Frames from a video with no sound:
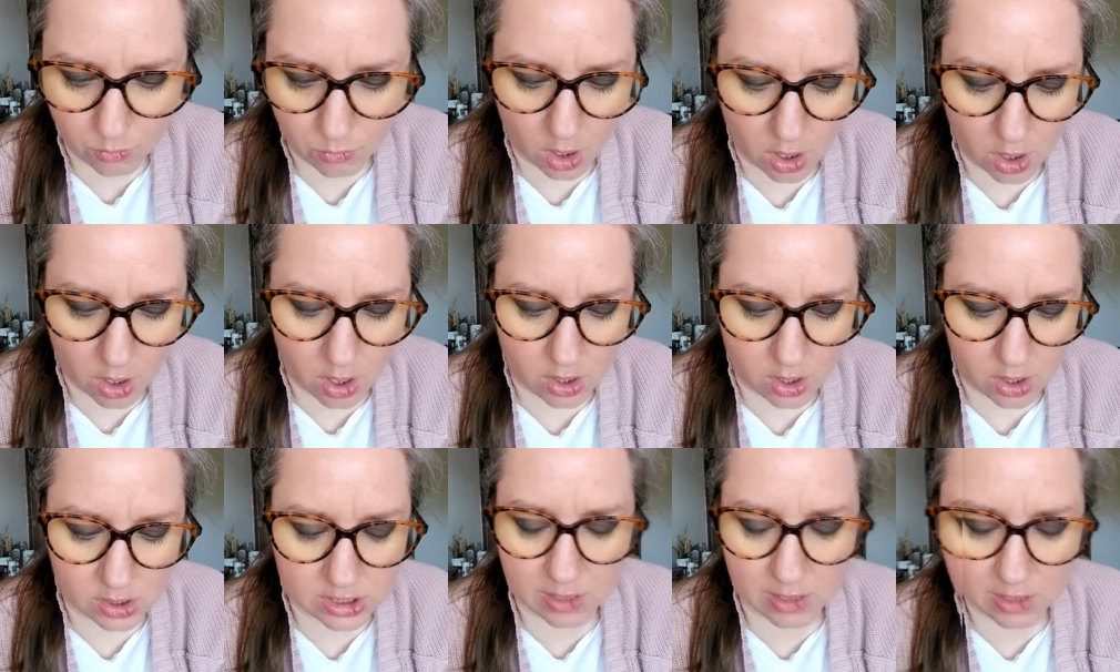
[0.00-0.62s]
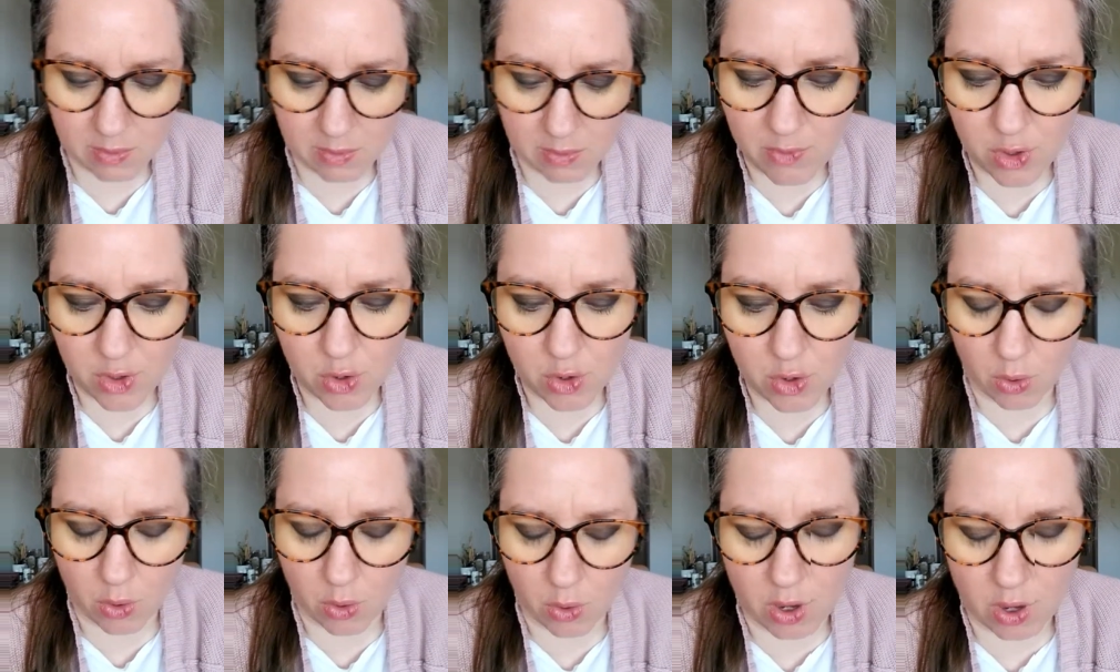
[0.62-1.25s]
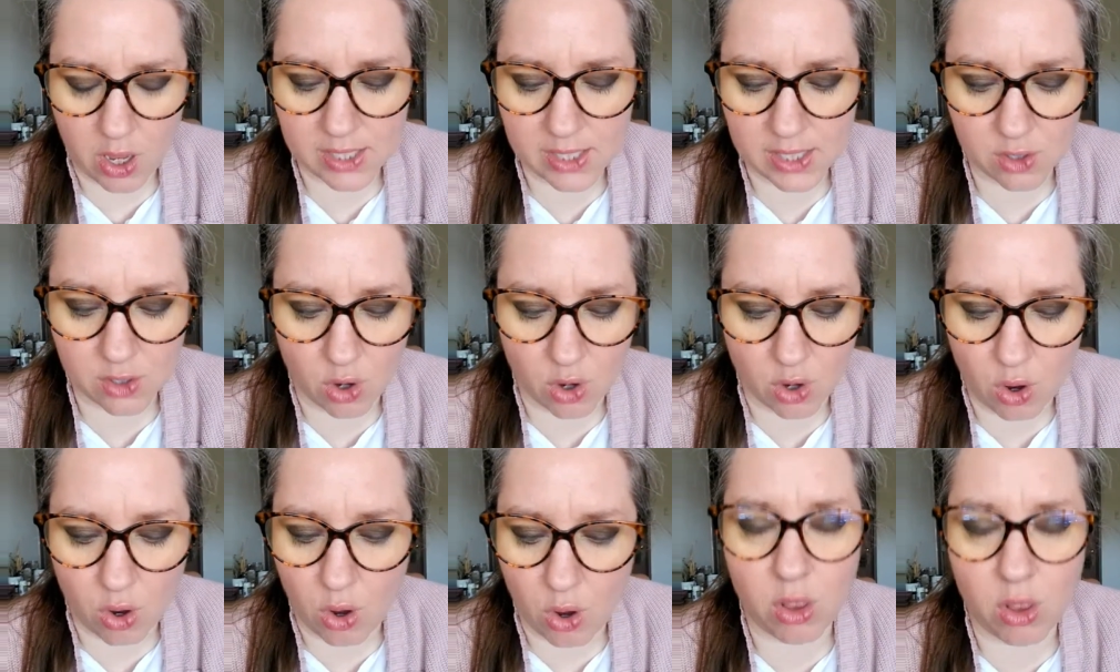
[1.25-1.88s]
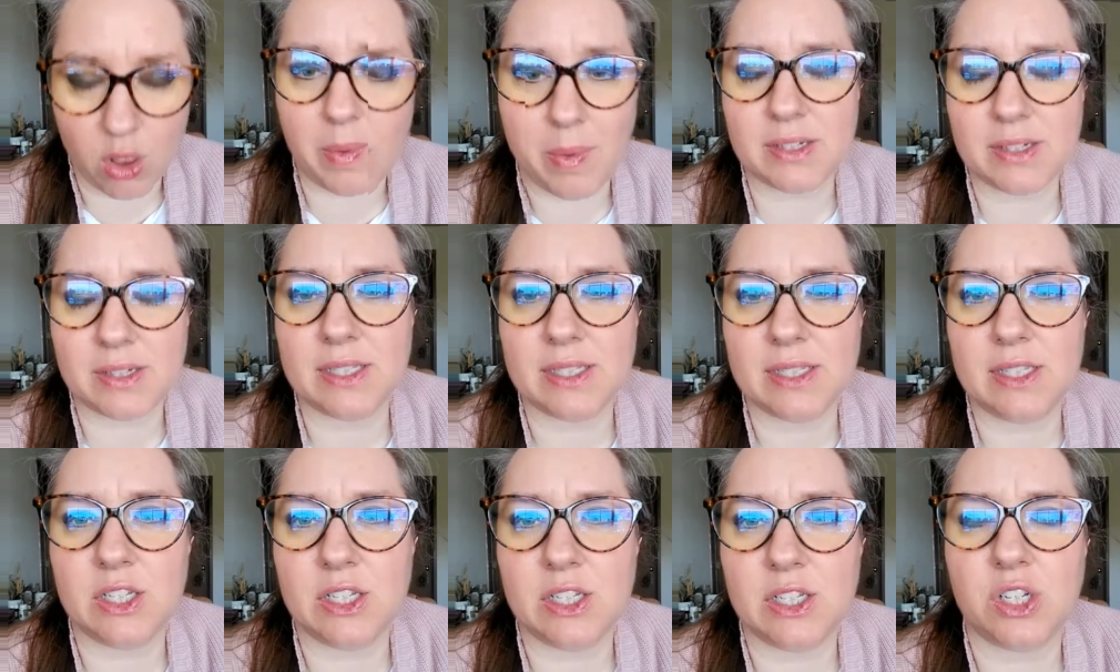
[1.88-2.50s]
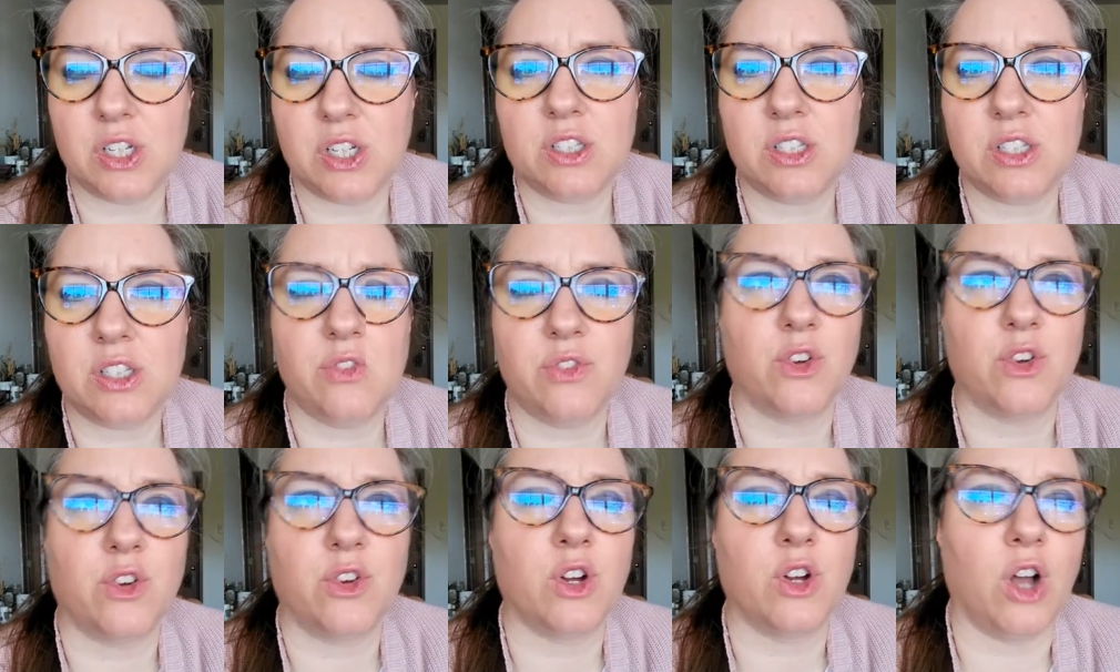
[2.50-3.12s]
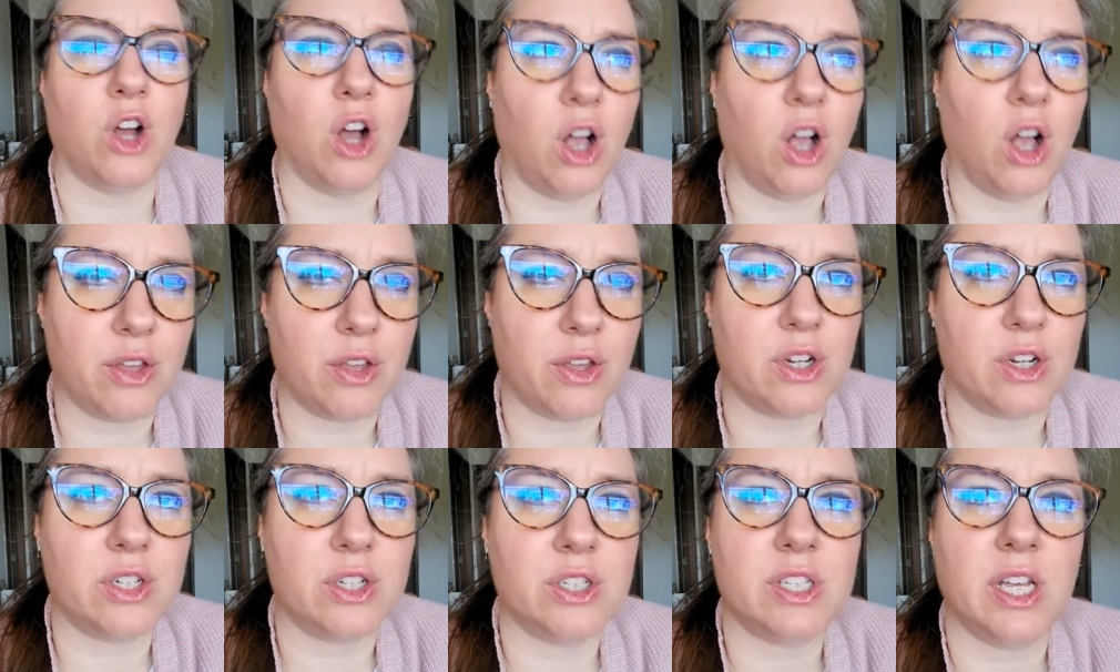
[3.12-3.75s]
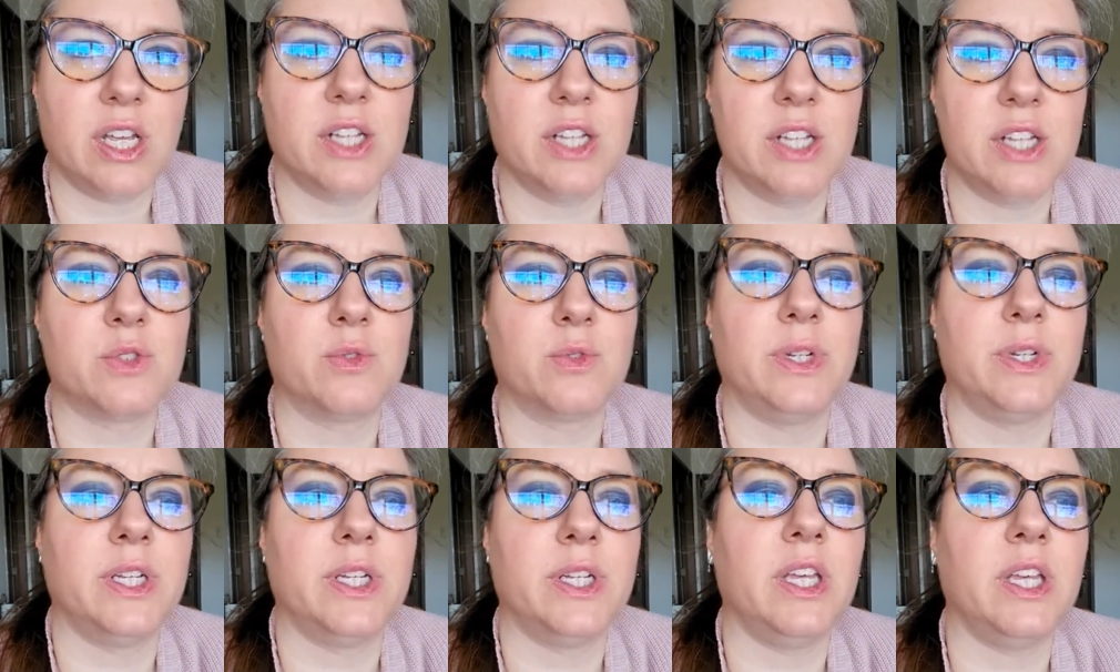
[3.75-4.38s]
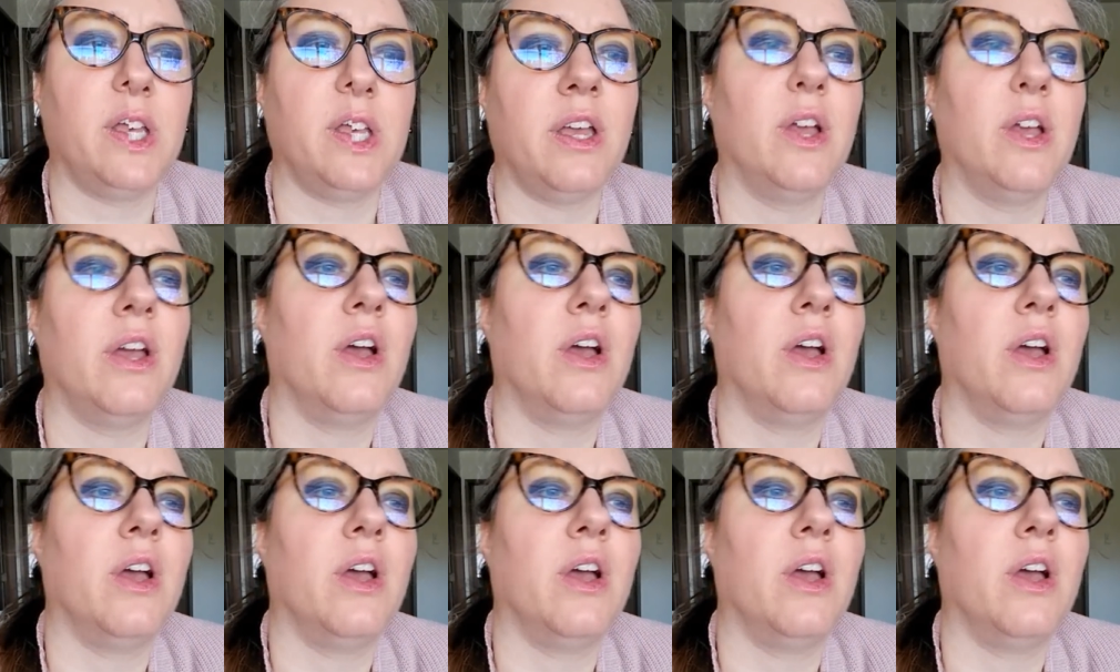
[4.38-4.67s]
Some of you, it's all about decisions, and for others, it's really